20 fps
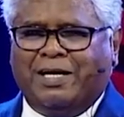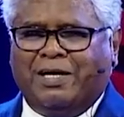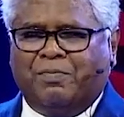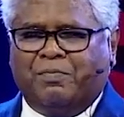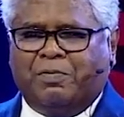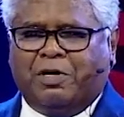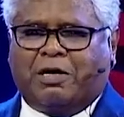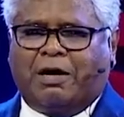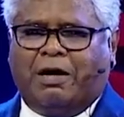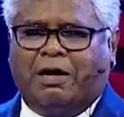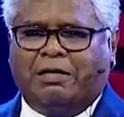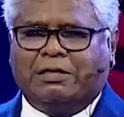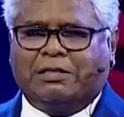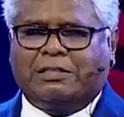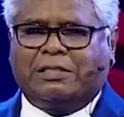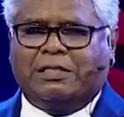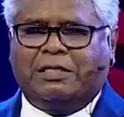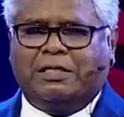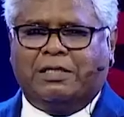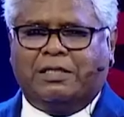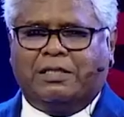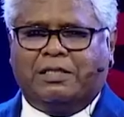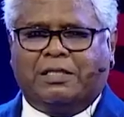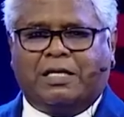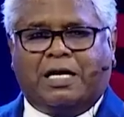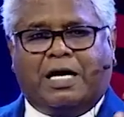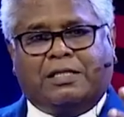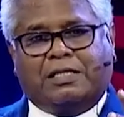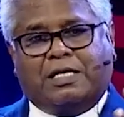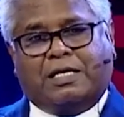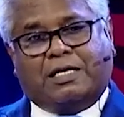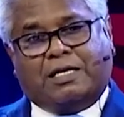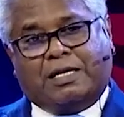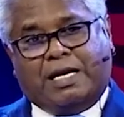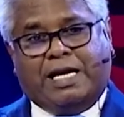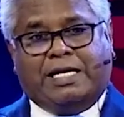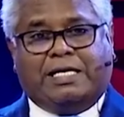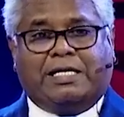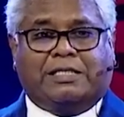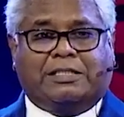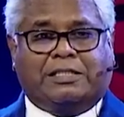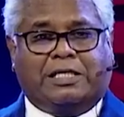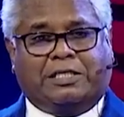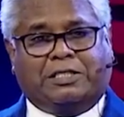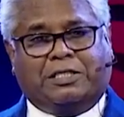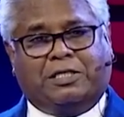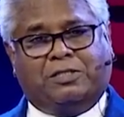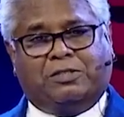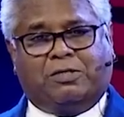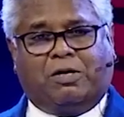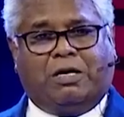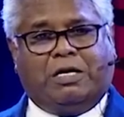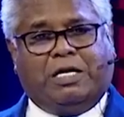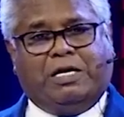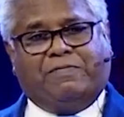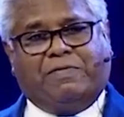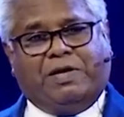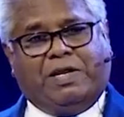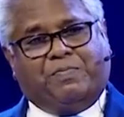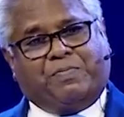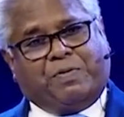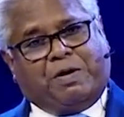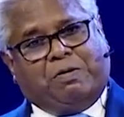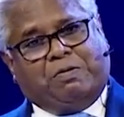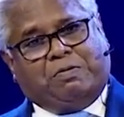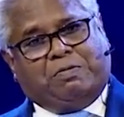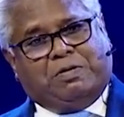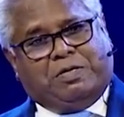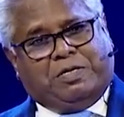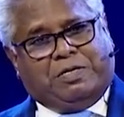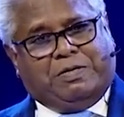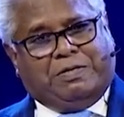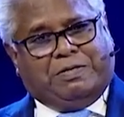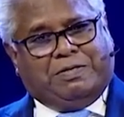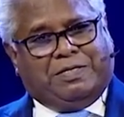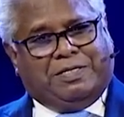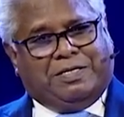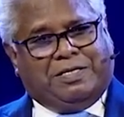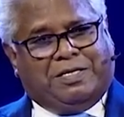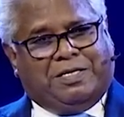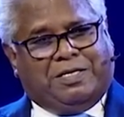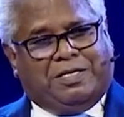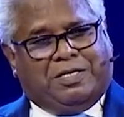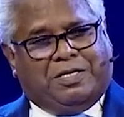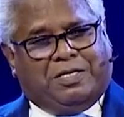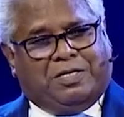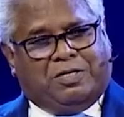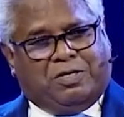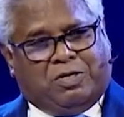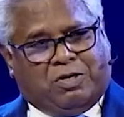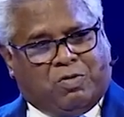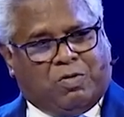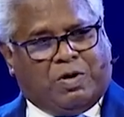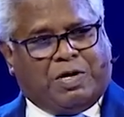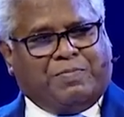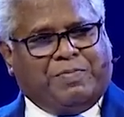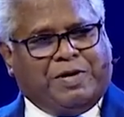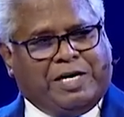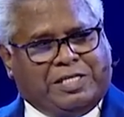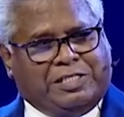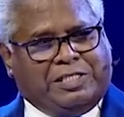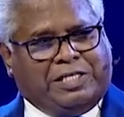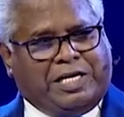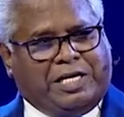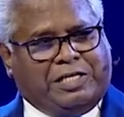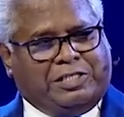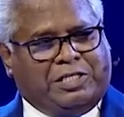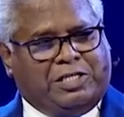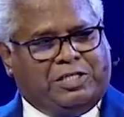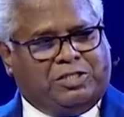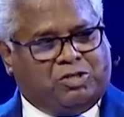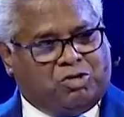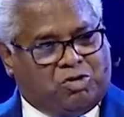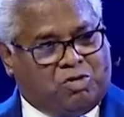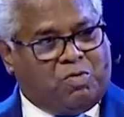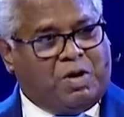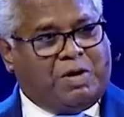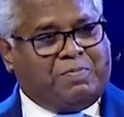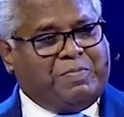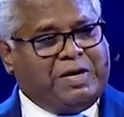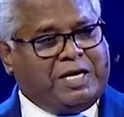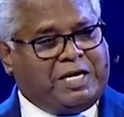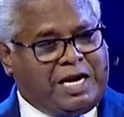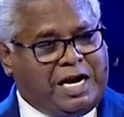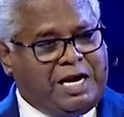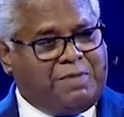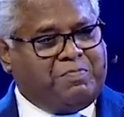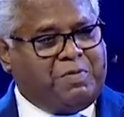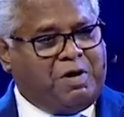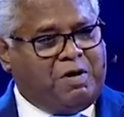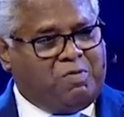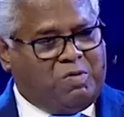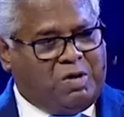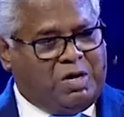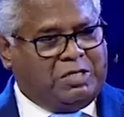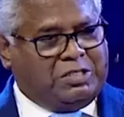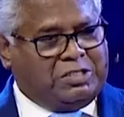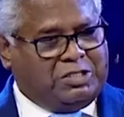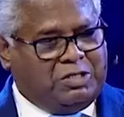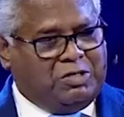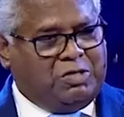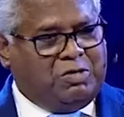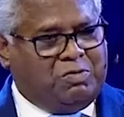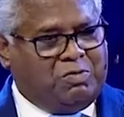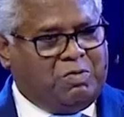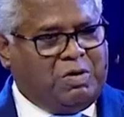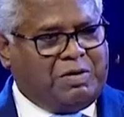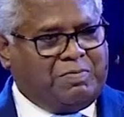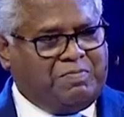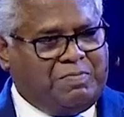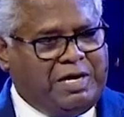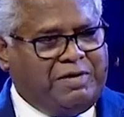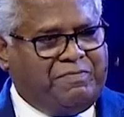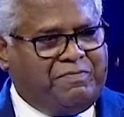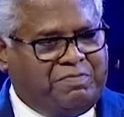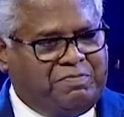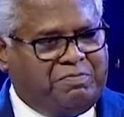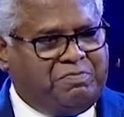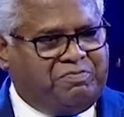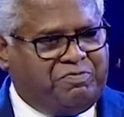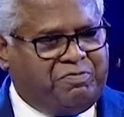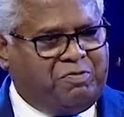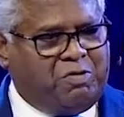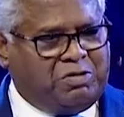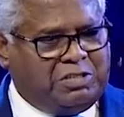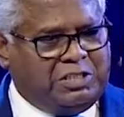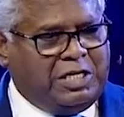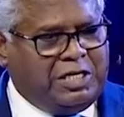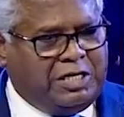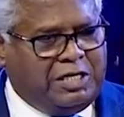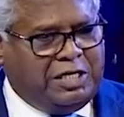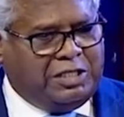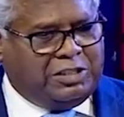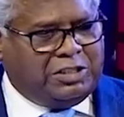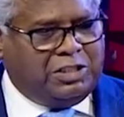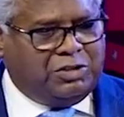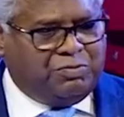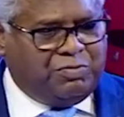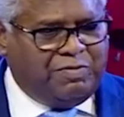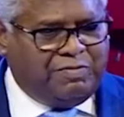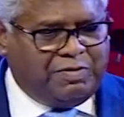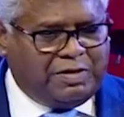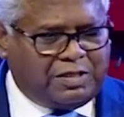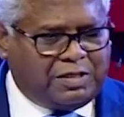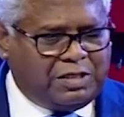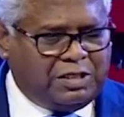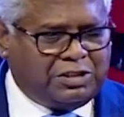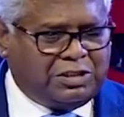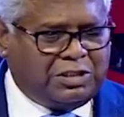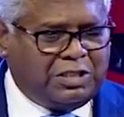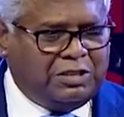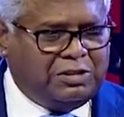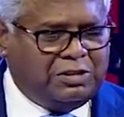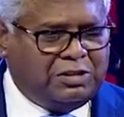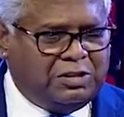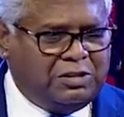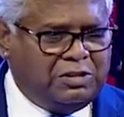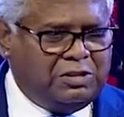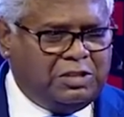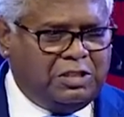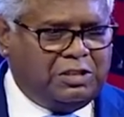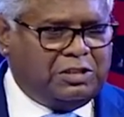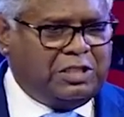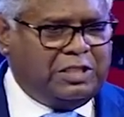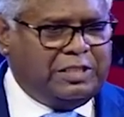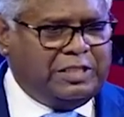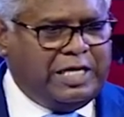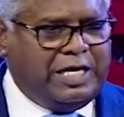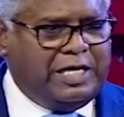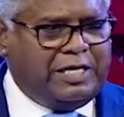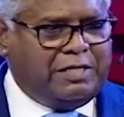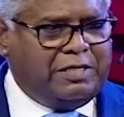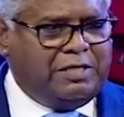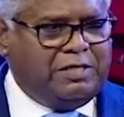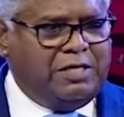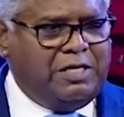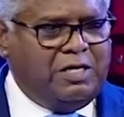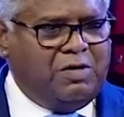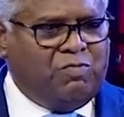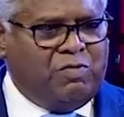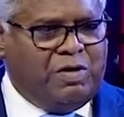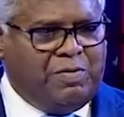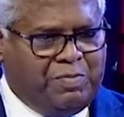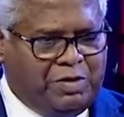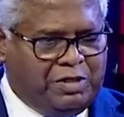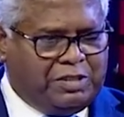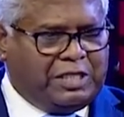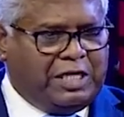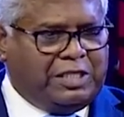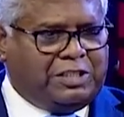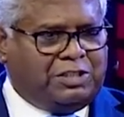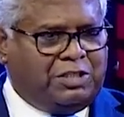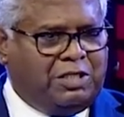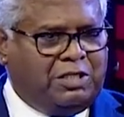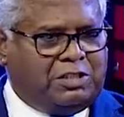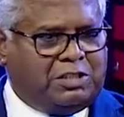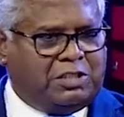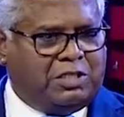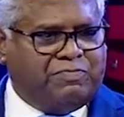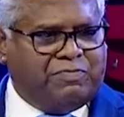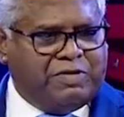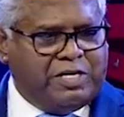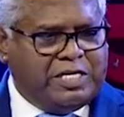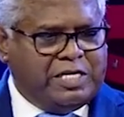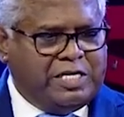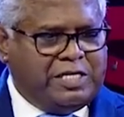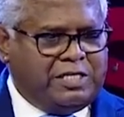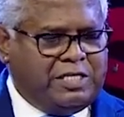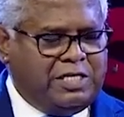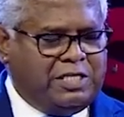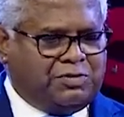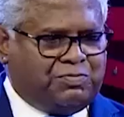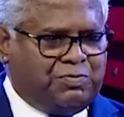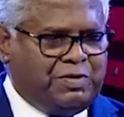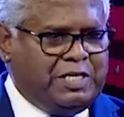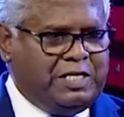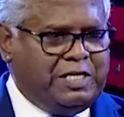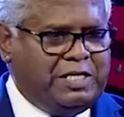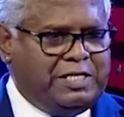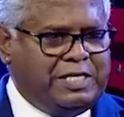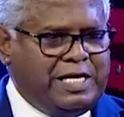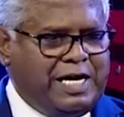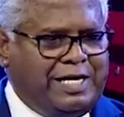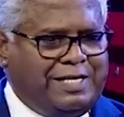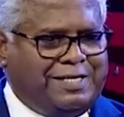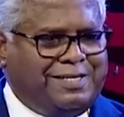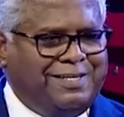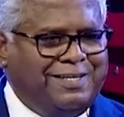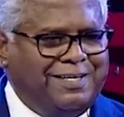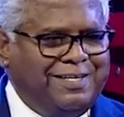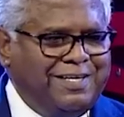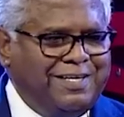Because the other greater section is already very proud, you know. You know what my education is. You know what my grandpa was. You know what my four generations, we were Christians and this and that. And we built that church and we did this, we did that.